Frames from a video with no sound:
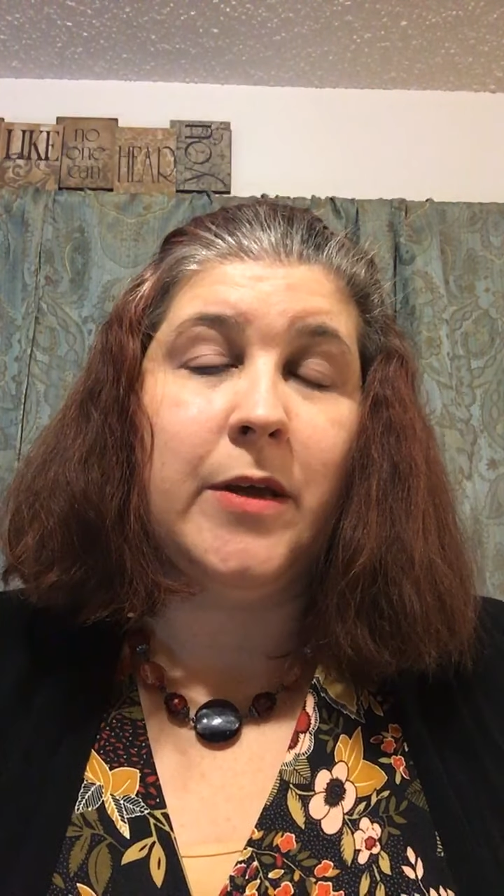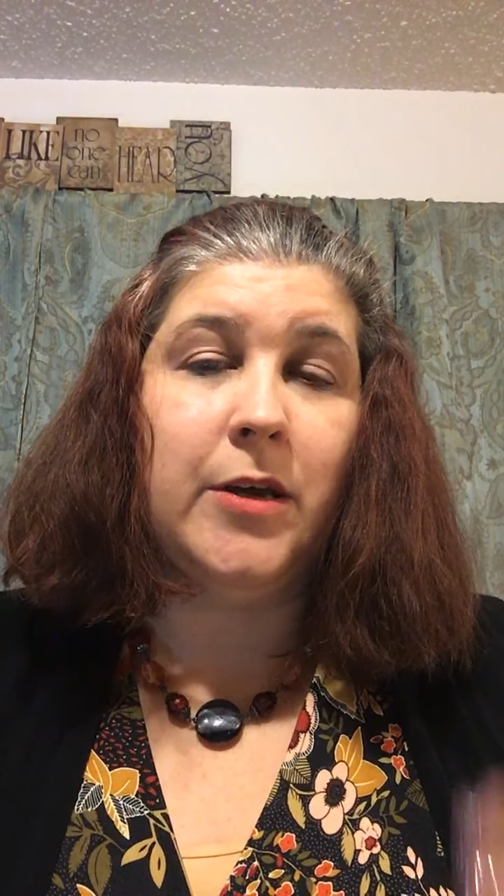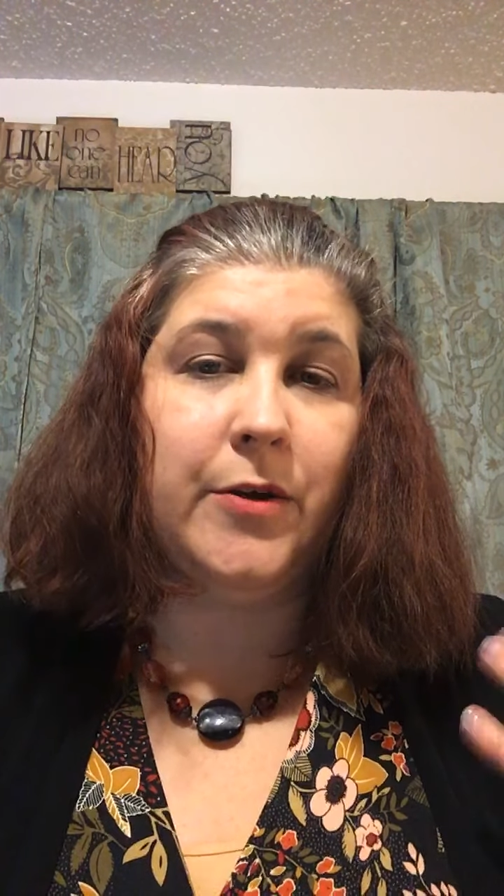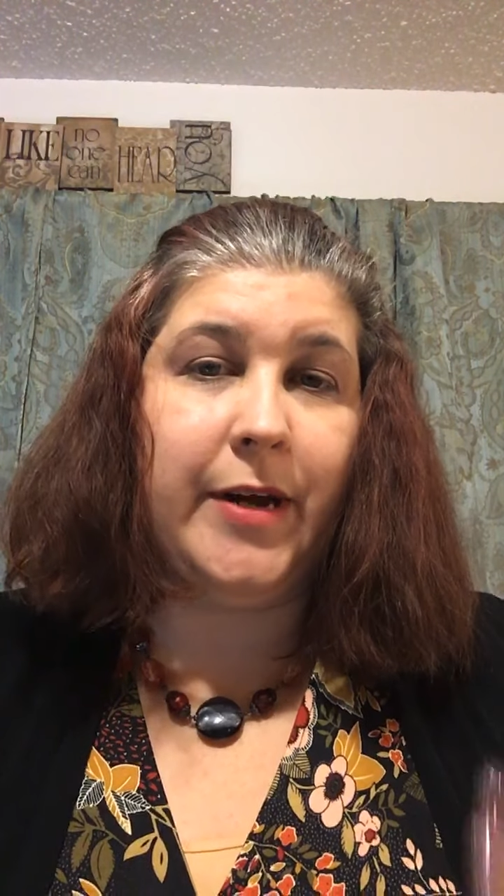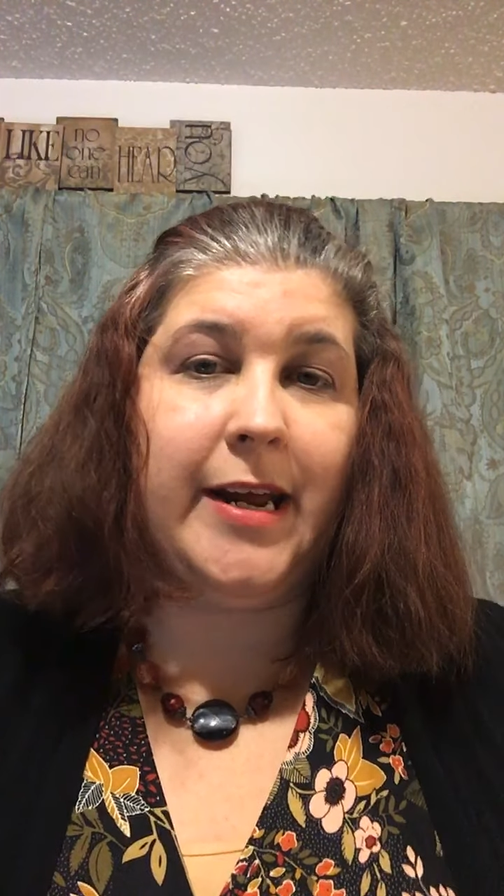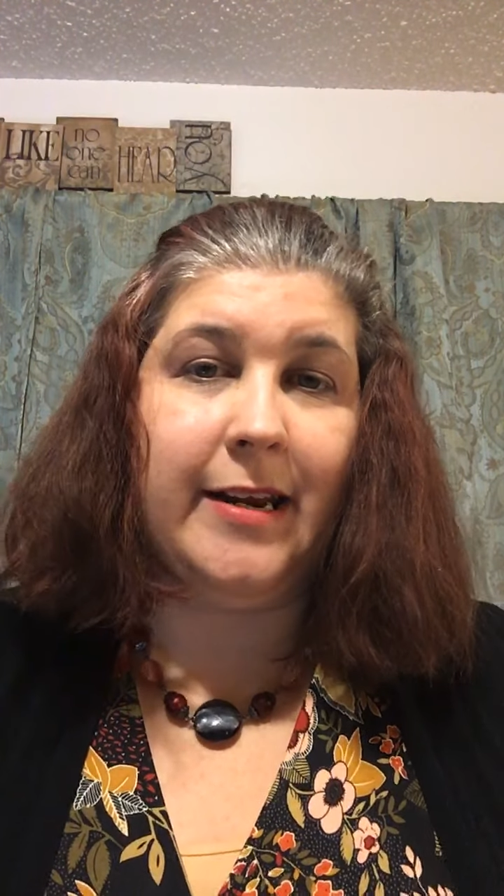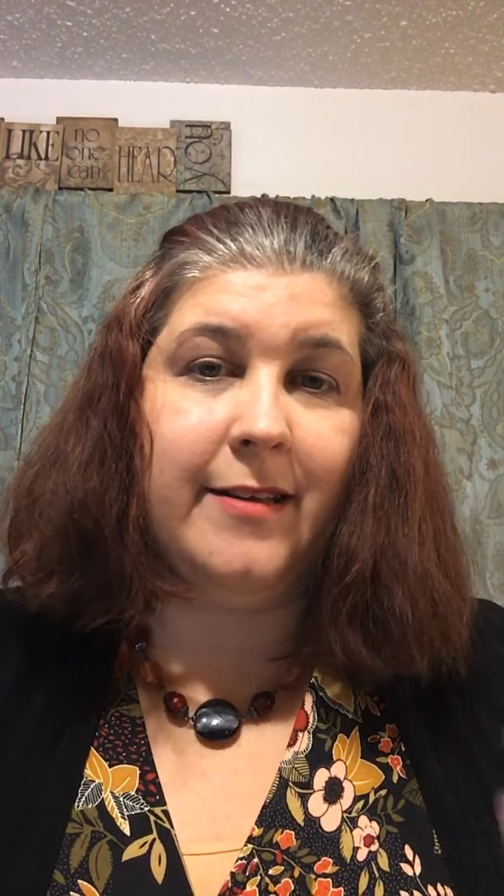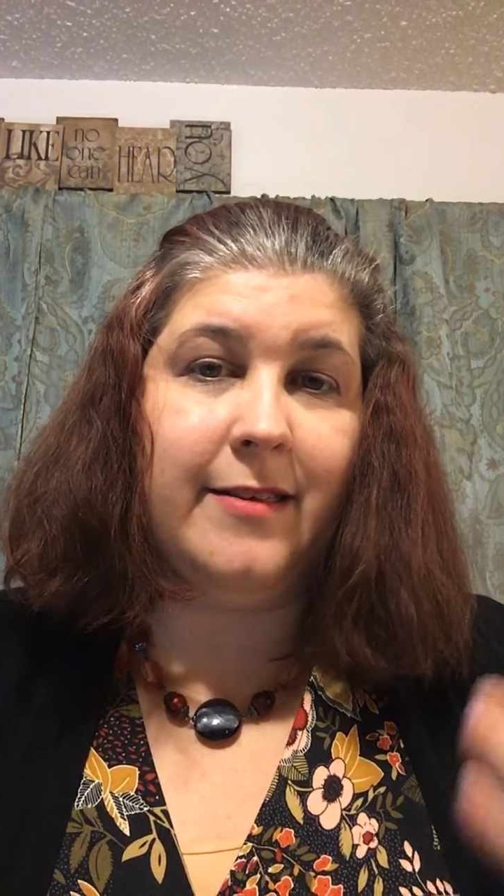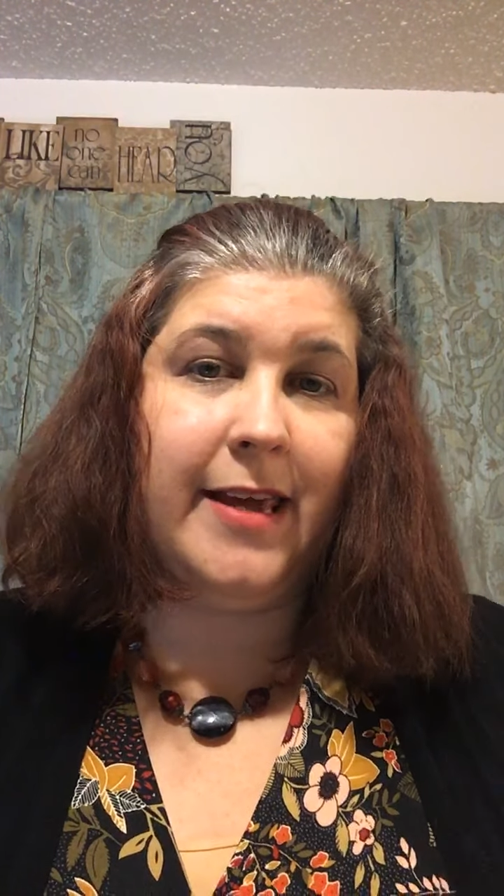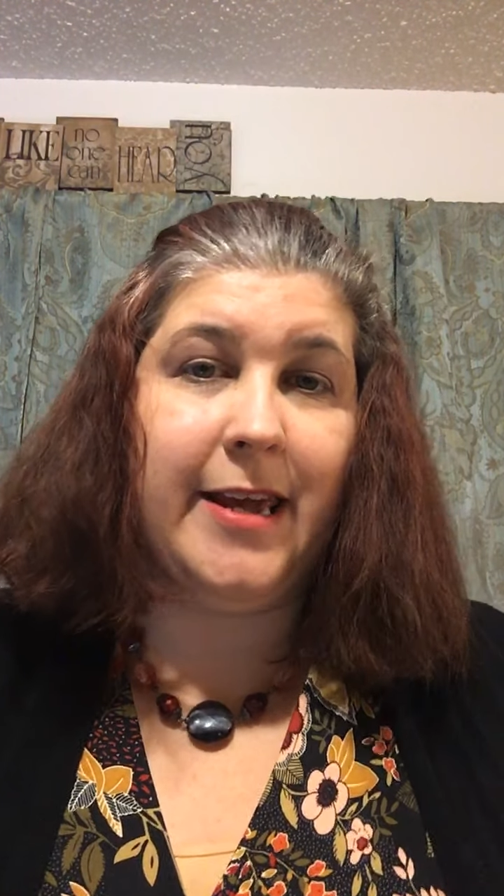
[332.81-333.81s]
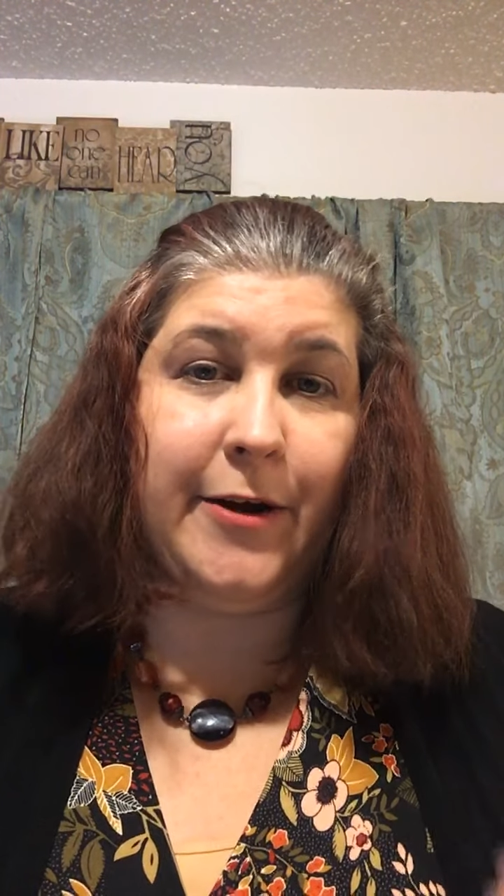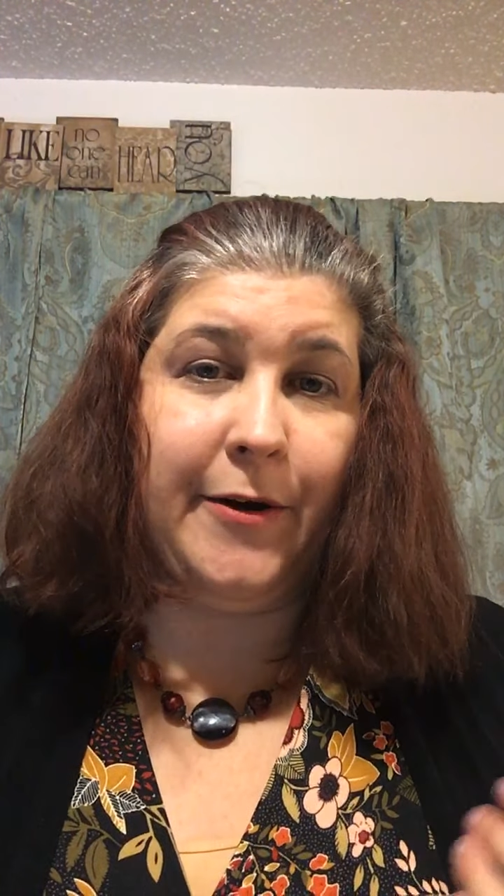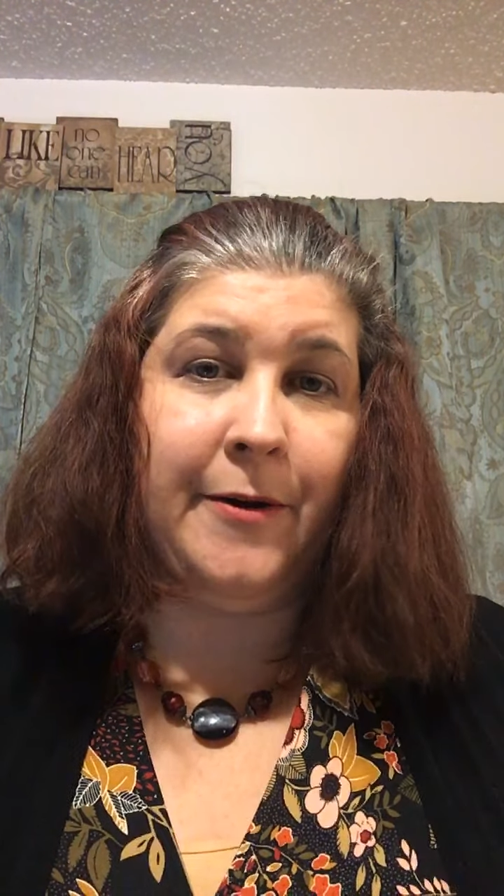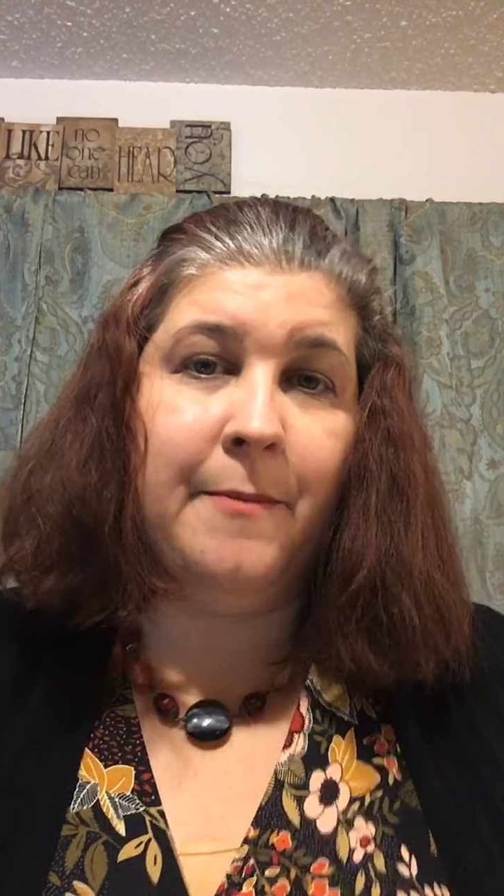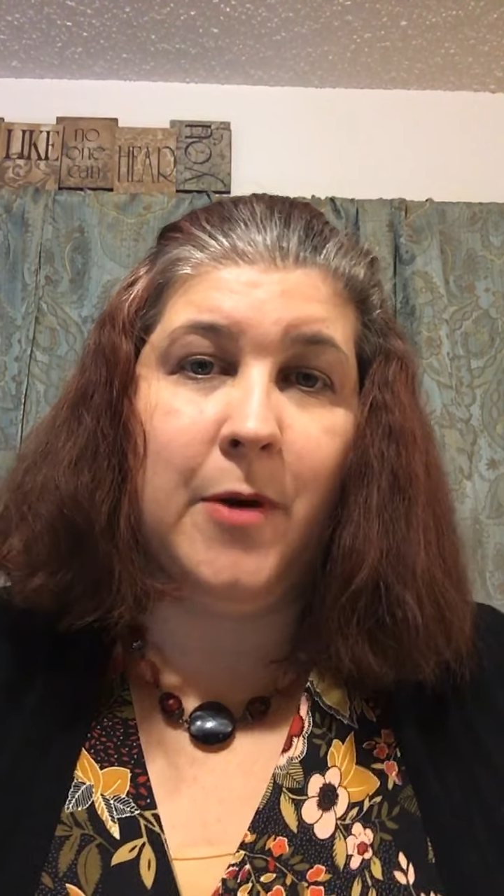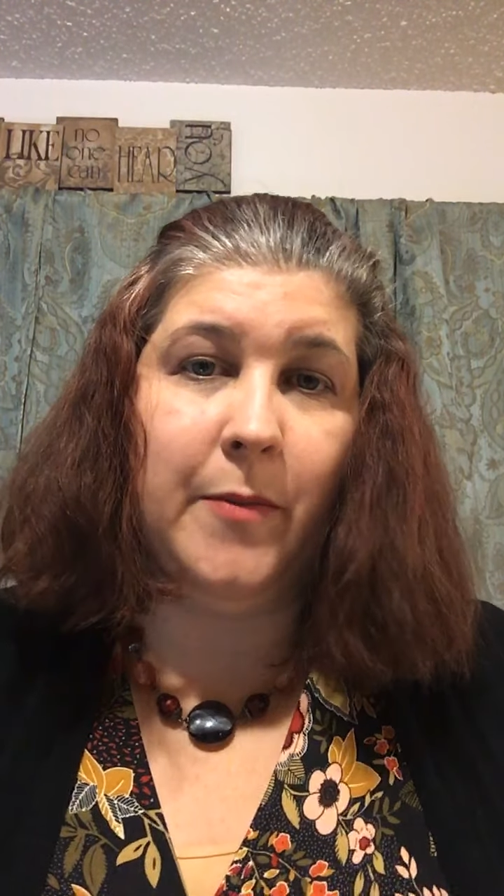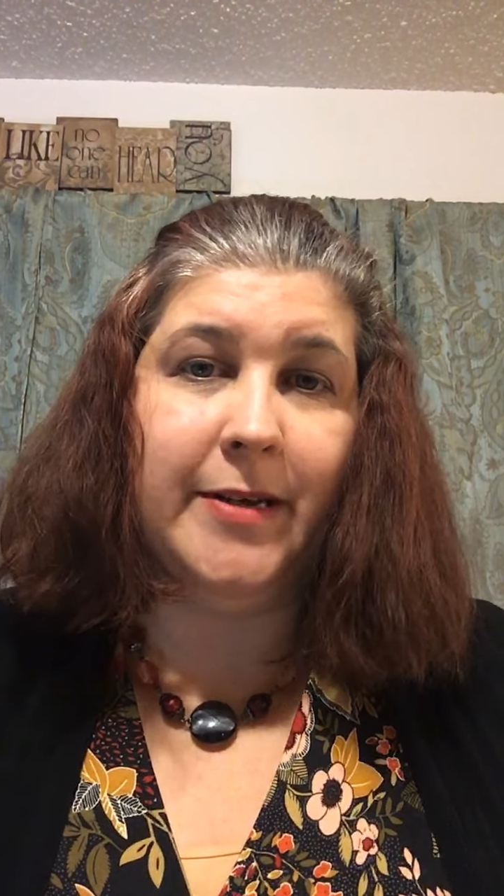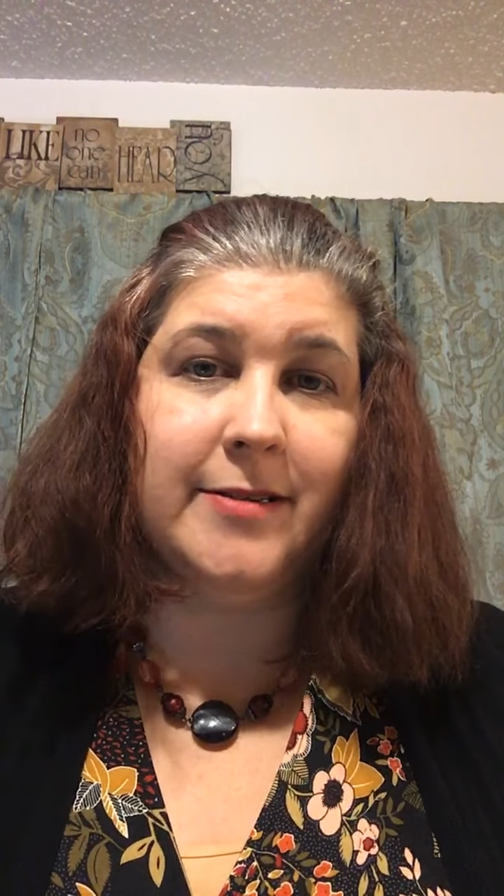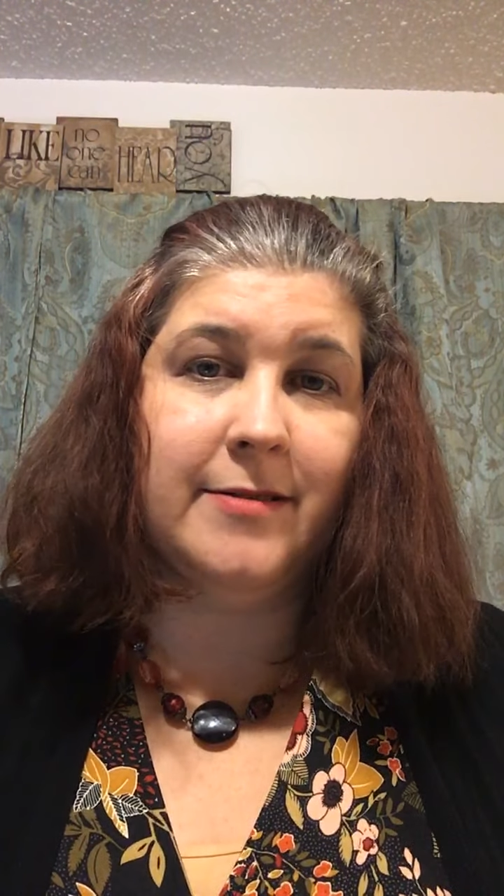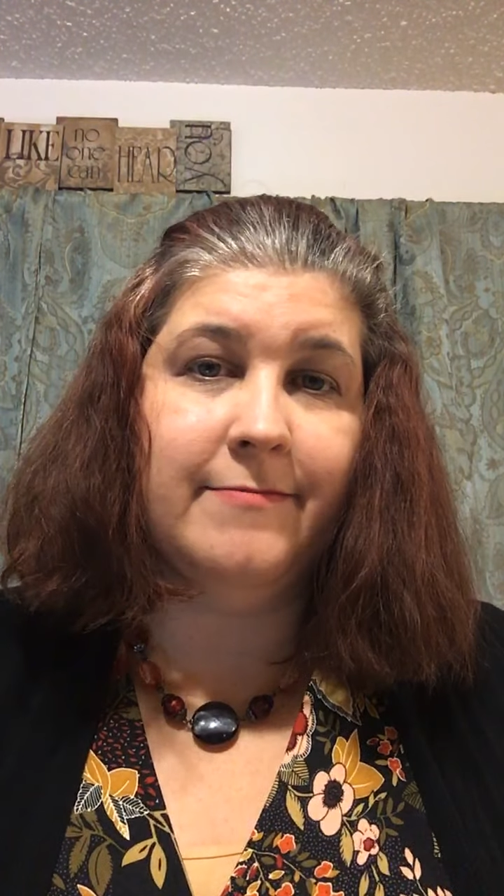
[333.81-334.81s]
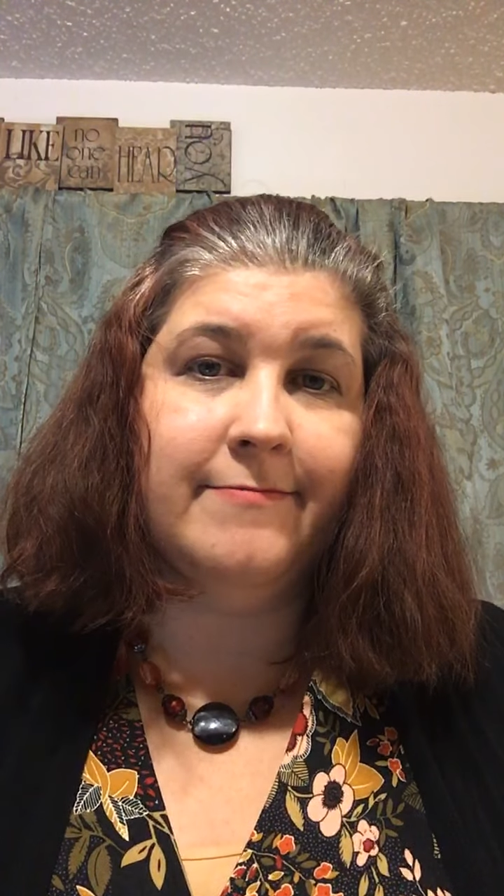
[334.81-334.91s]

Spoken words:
your Edith Eager moment.